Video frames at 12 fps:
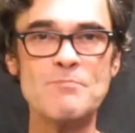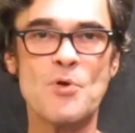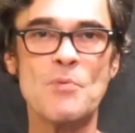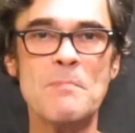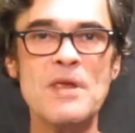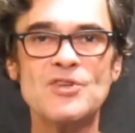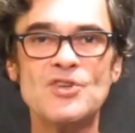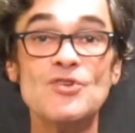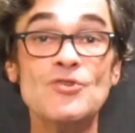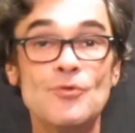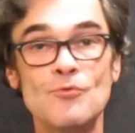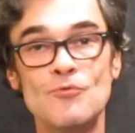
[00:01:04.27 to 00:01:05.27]

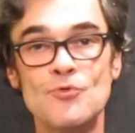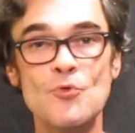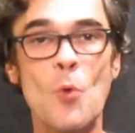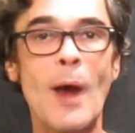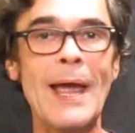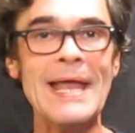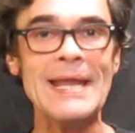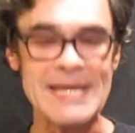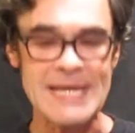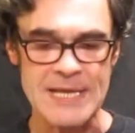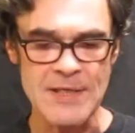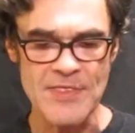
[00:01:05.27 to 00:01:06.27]
permission to do
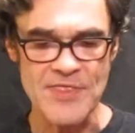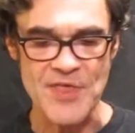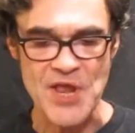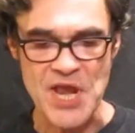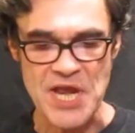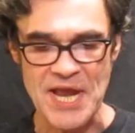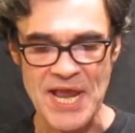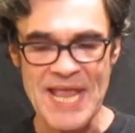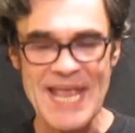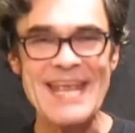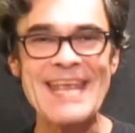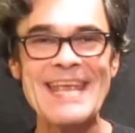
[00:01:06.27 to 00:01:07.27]
anything
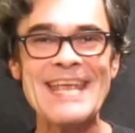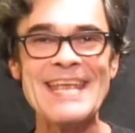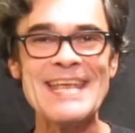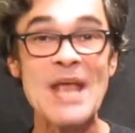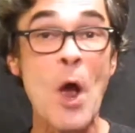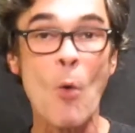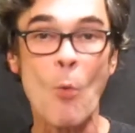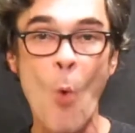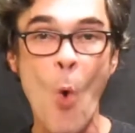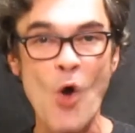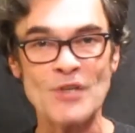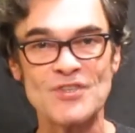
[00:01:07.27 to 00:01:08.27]
he
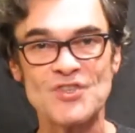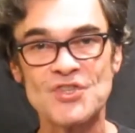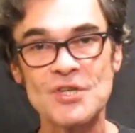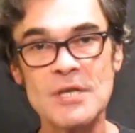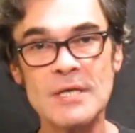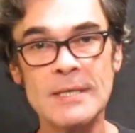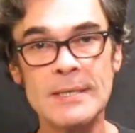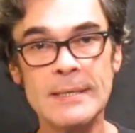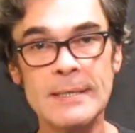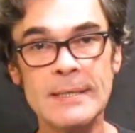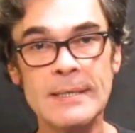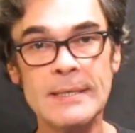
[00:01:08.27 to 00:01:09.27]
wants.
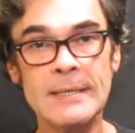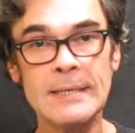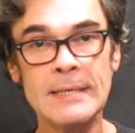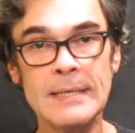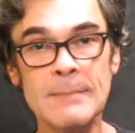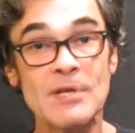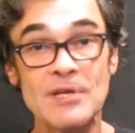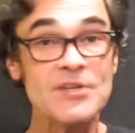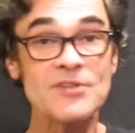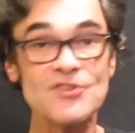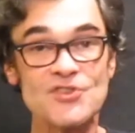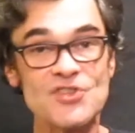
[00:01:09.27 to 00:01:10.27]
But it
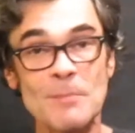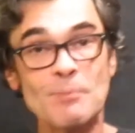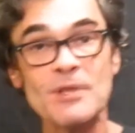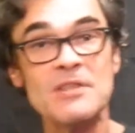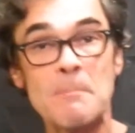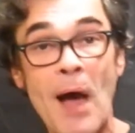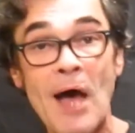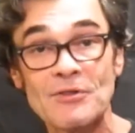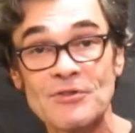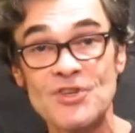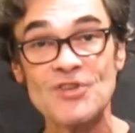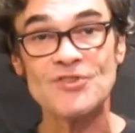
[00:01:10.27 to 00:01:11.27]
isn't simply the
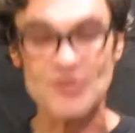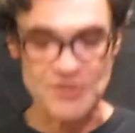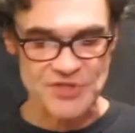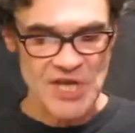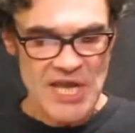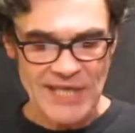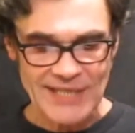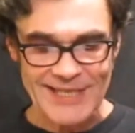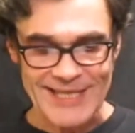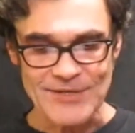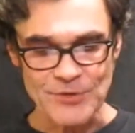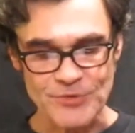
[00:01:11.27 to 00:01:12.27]
politicians and
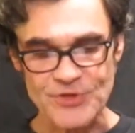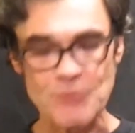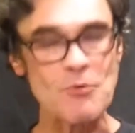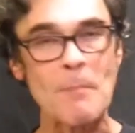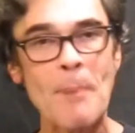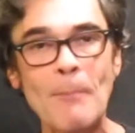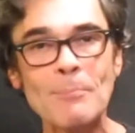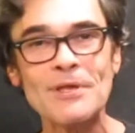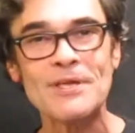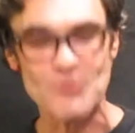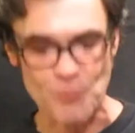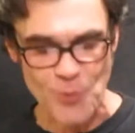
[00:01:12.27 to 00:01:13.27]
leaders. The
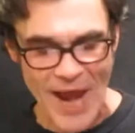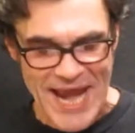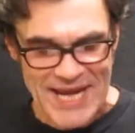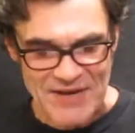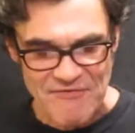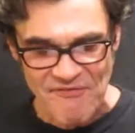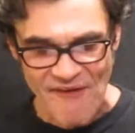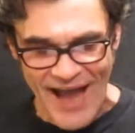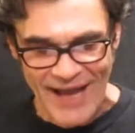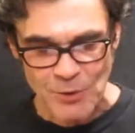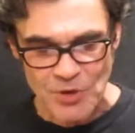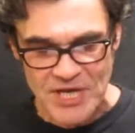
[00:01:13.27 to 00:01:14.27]
Republican rank and
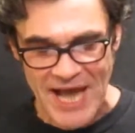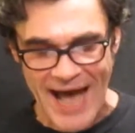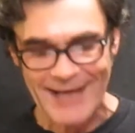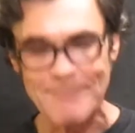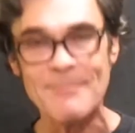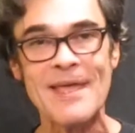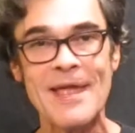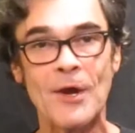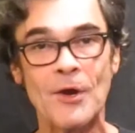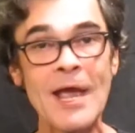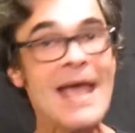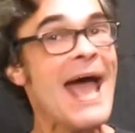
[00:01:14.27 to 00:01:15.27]
file got him
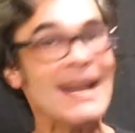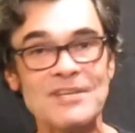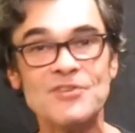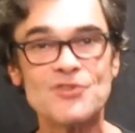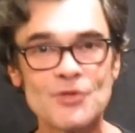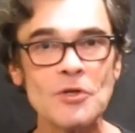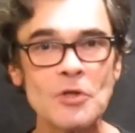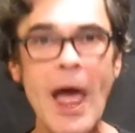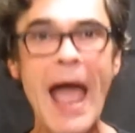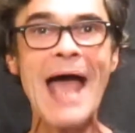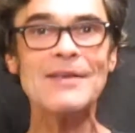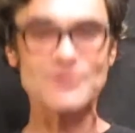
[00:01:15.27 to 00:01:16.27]
there, and he still
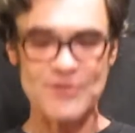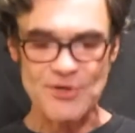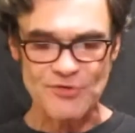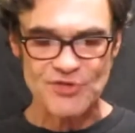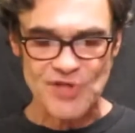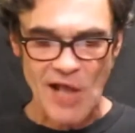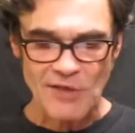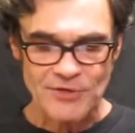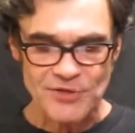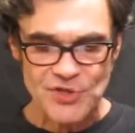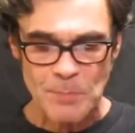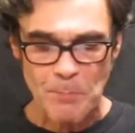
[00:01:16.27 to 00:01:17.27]
has their
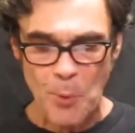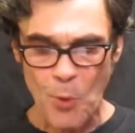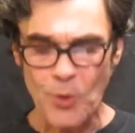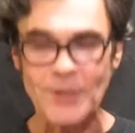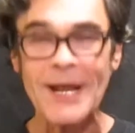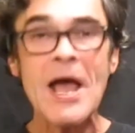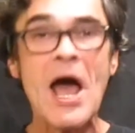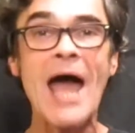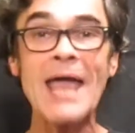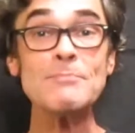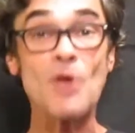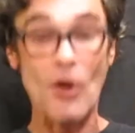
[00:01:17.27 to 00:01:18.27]
solid support.
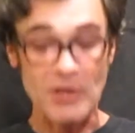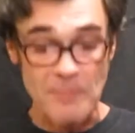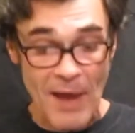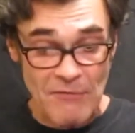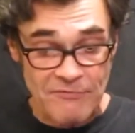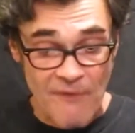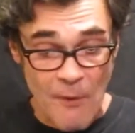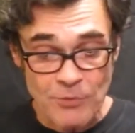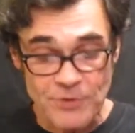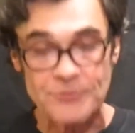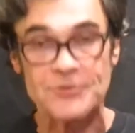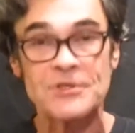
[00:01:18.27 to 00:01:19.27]
I'm talking about
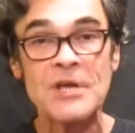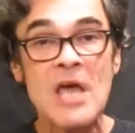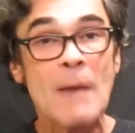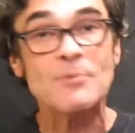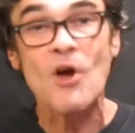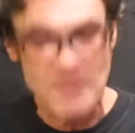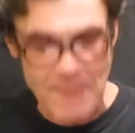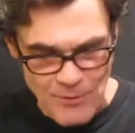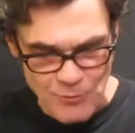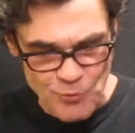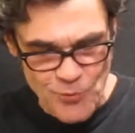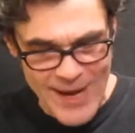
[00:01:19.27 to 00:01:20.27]
voters. I'm talking
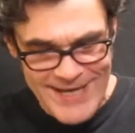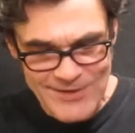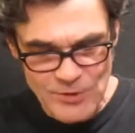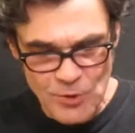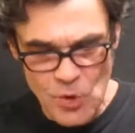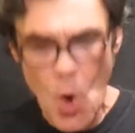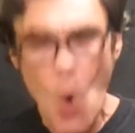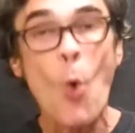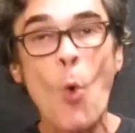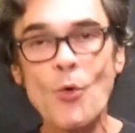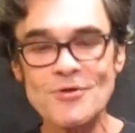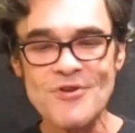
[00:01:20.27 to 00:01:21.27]
about regular,
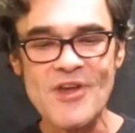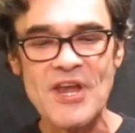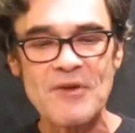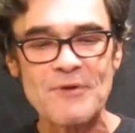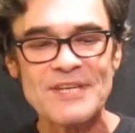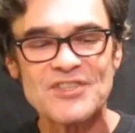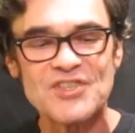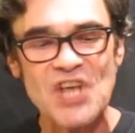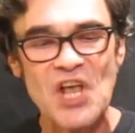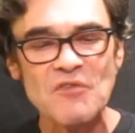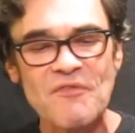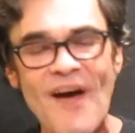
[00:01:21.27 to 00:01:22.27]
ordinary,
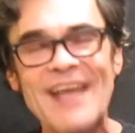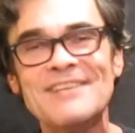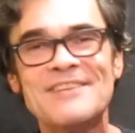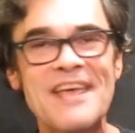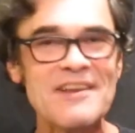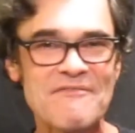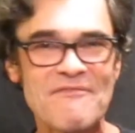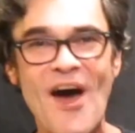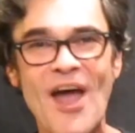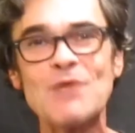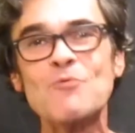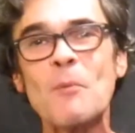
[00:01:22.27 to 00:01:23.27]

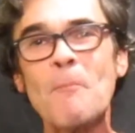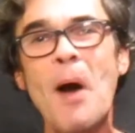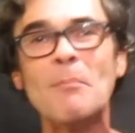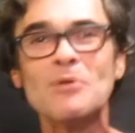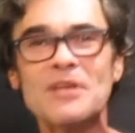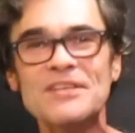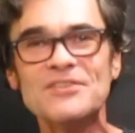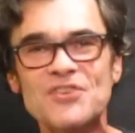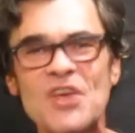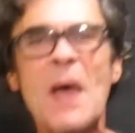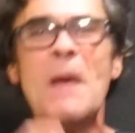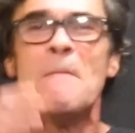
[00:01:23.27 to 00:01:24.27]
self-identifying
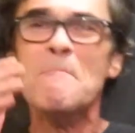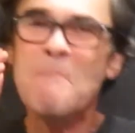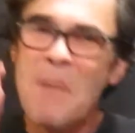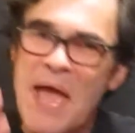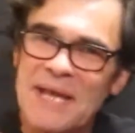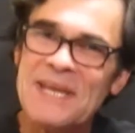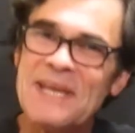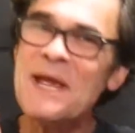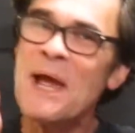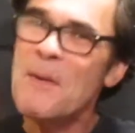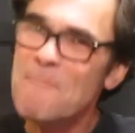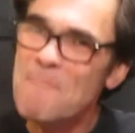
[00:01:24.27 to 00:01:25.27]
Republicans, many